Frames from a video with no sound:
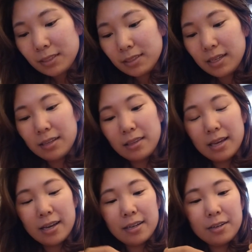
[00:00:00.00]
And
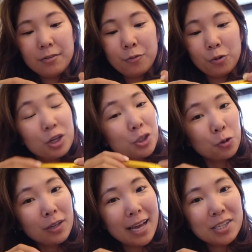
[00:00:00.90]
then for
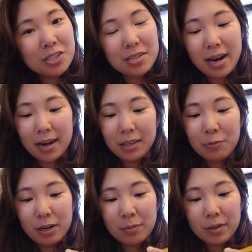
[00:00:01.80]
short lashes, I highly
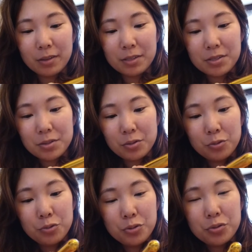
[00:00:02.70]
recommend this
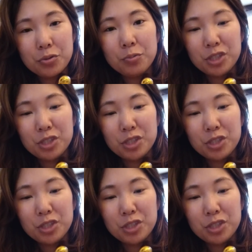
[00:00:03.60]
UZU,